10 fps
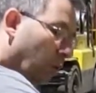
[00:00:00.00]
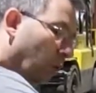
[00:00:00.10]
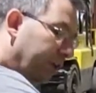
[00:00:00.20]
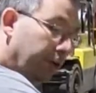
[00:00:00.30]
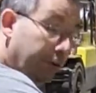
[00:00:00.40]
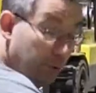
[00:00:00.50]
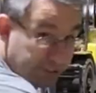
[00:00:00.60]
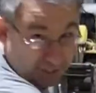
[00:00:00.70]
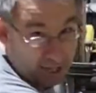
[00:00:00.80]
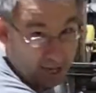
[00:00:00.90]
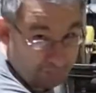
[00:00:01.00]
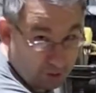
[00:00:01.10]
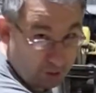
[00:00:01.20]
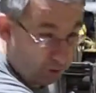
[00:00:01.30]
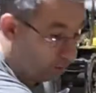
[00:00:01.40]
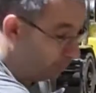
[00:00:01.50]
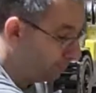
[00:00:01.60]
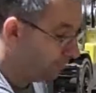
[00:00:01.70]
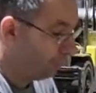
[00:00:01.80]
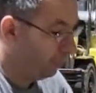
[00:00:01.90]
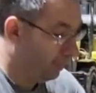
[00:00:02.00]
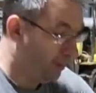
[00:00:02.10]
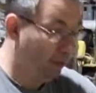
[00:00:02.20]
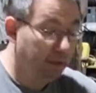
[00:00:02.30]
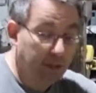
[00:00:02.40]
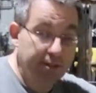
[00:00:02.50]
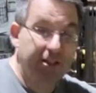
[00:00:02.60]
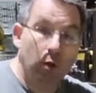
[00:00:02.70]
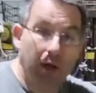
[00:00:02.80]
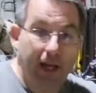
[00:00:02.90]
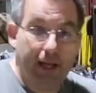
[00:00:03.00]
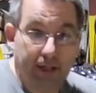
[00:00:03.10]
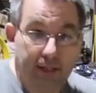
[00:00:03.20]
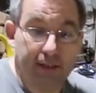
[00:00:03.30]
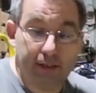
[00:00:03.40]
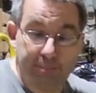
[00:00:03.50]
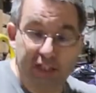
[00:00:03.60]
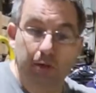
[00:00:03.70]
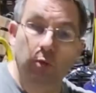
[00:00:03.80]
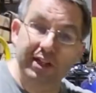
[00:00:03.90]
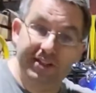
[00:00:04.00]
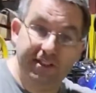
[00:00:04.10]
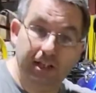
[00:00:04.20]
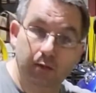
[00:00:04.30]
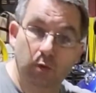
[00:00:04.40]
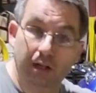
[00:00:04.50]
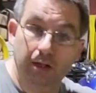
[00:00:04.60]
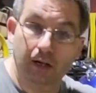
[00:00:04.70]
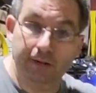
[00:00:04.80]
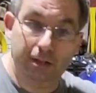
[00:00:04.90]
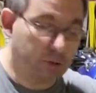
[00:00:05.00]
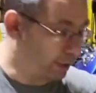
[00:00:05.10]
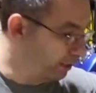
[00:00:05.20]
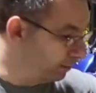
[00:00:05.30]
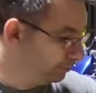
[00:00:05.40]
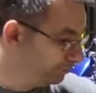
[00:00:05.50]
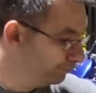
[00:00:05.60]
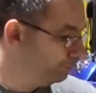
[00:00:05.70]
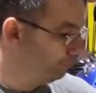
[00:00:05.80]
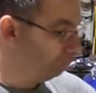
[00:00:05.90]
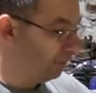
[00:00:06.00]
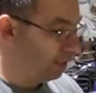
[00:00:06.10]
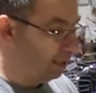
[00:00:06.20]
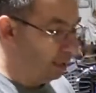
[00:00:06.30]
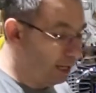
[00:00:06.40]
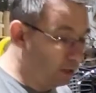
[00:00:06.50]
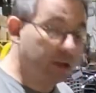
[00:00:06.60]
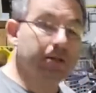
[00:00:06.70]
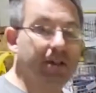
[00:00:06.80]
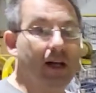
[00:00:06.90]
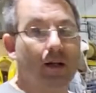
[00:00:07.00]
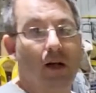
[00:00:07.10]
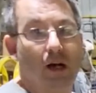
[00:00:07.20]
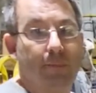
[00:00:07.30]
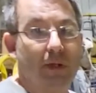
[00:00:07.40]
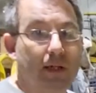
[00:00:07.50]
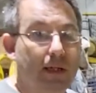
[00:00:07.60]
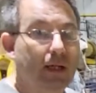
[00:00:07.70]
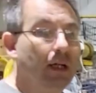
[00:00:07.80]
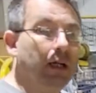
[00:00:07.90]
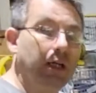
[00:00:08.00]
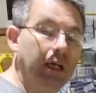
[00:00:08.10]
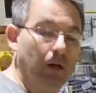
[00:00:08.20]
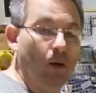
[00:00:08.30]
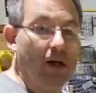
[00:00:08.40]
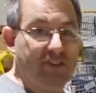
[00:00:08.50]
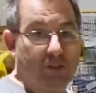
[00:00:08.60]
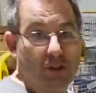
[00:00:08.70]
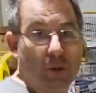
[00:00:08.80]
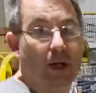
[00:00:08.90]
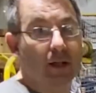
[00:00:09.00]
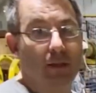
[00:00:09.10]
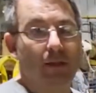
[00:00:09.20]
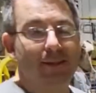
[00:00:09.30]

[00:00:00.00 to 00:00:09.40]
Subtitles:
What you used to have to do is go ahead and get the bead reseated while you're on the trail, air your tire up, get off the trail,